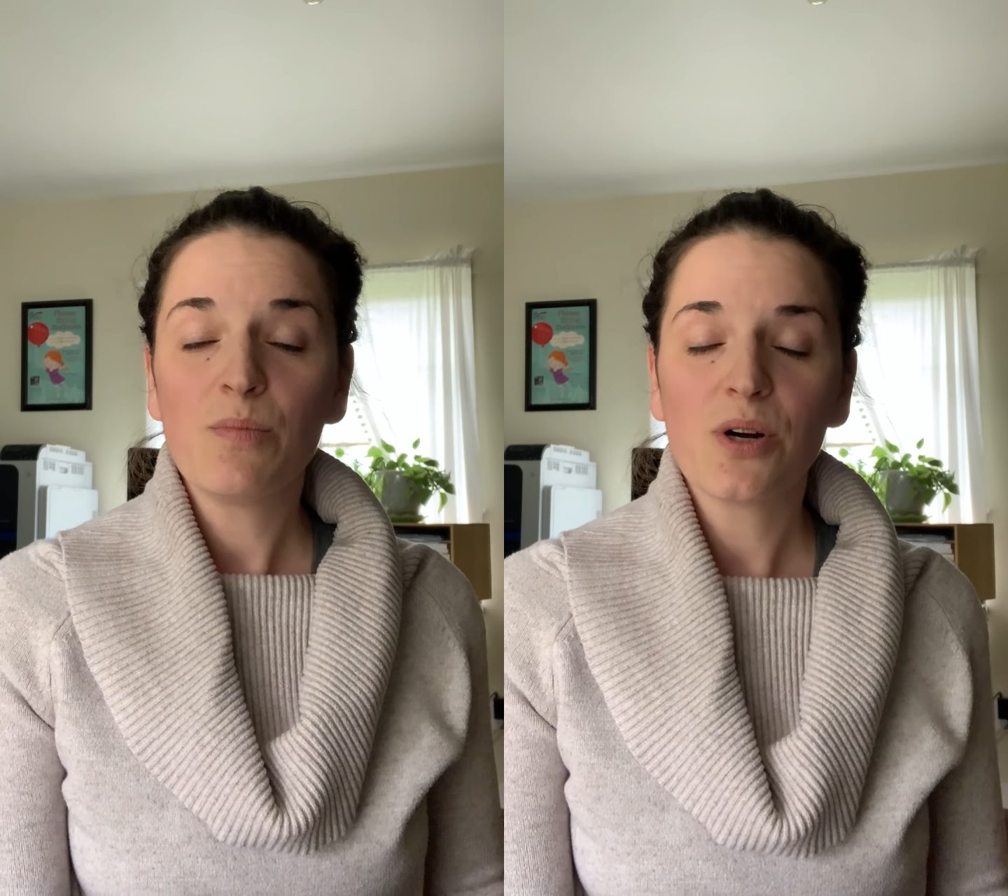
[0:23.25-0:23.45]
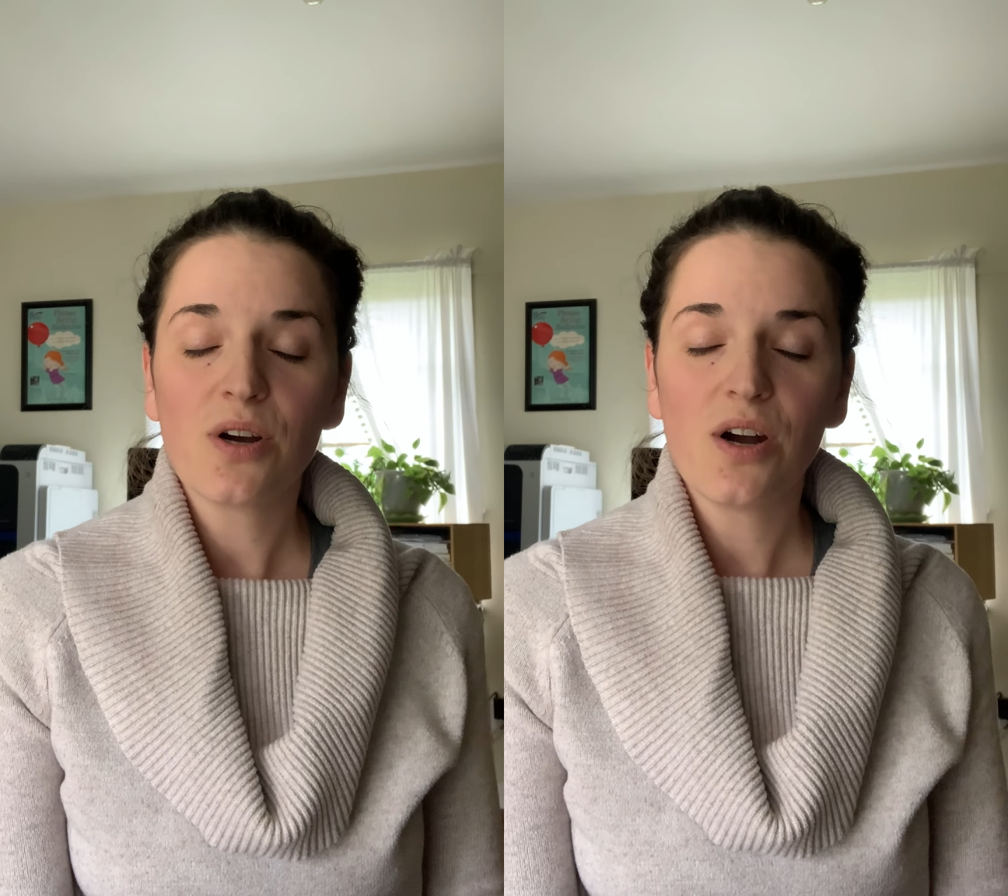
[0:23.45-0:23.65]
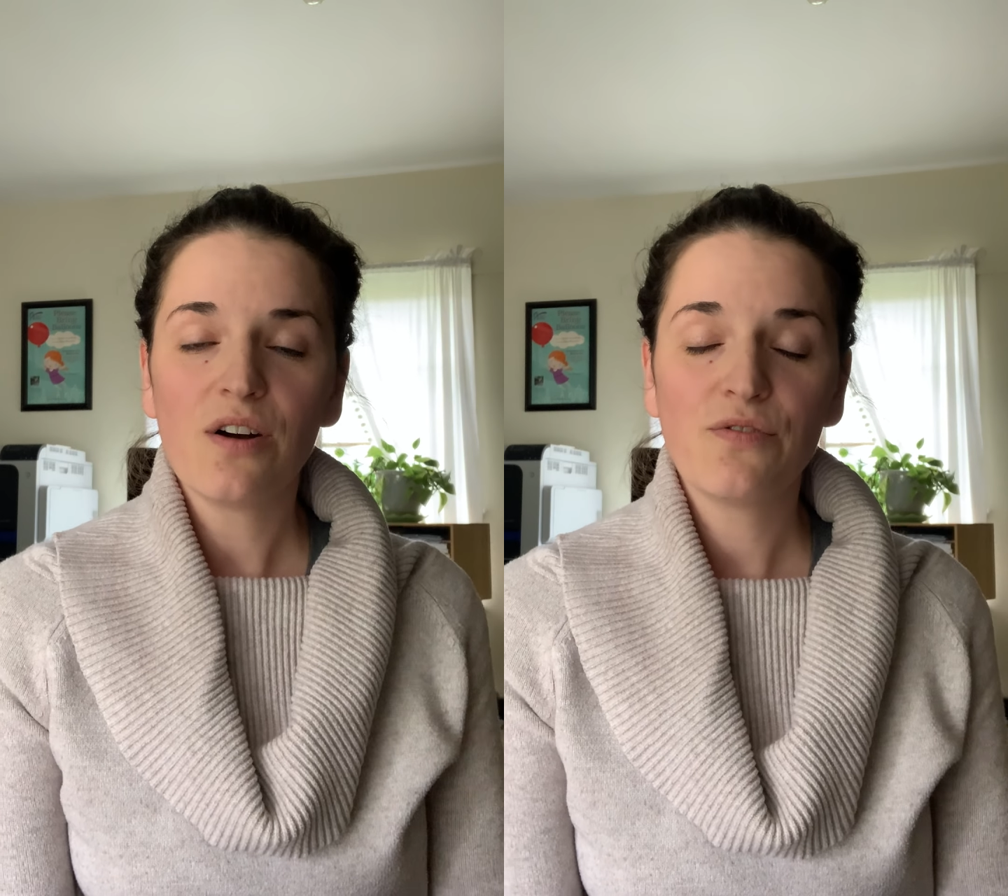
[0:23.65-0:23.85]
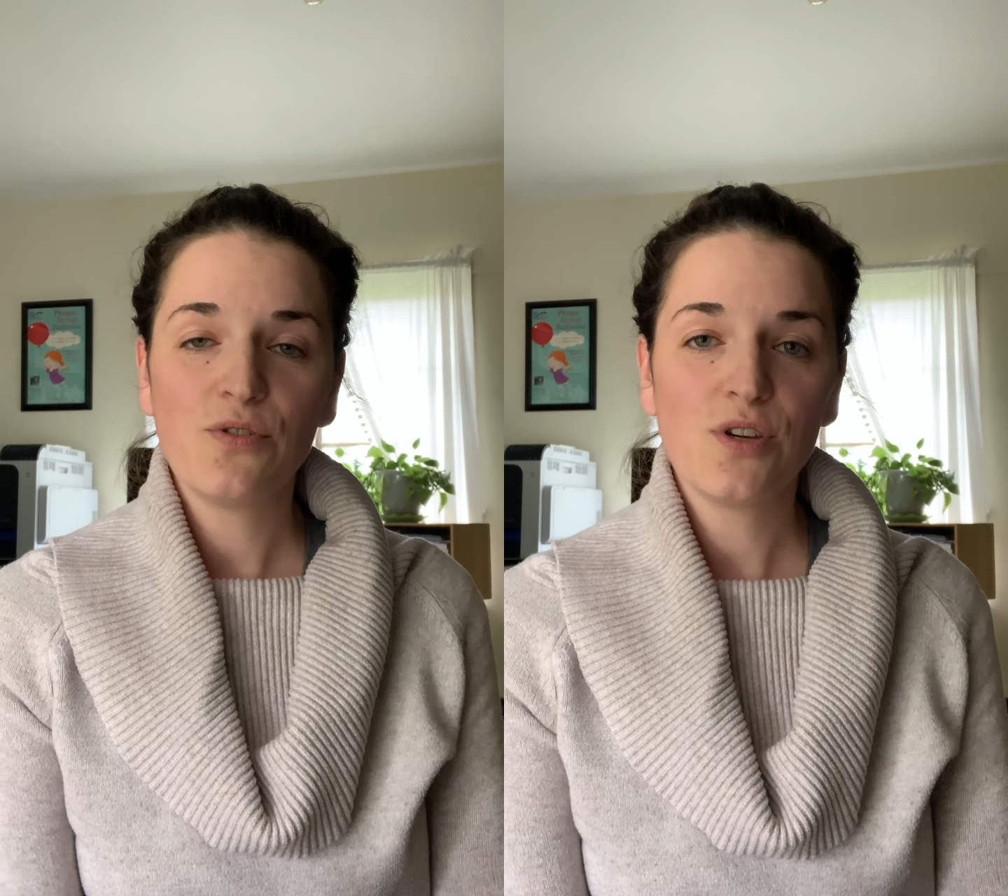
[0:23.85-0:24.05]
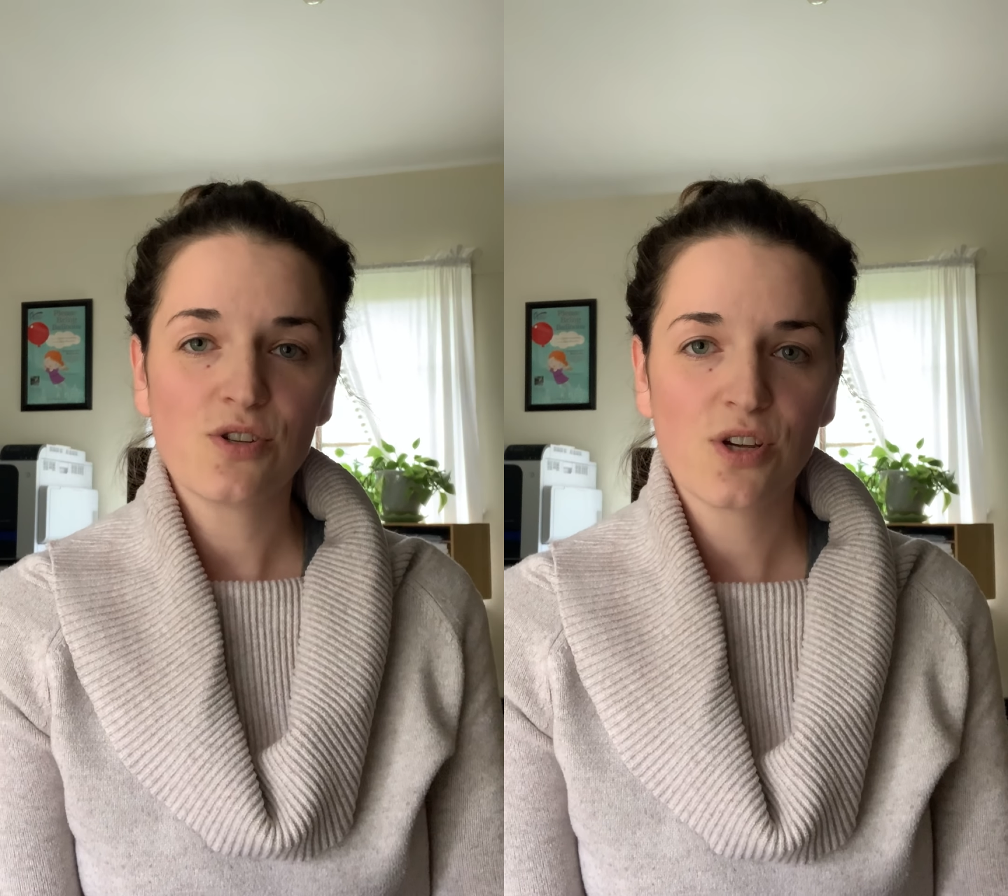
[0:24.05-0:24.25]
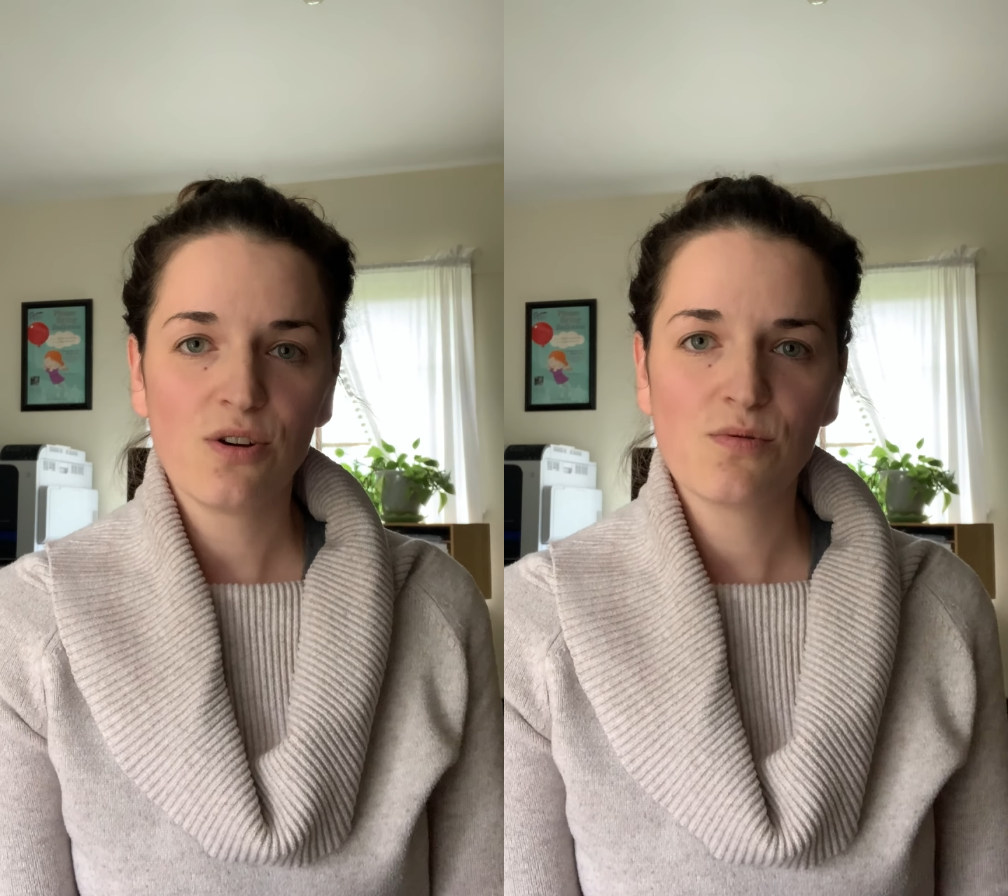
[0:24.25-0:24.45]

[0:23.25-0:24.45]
a book a few years ago,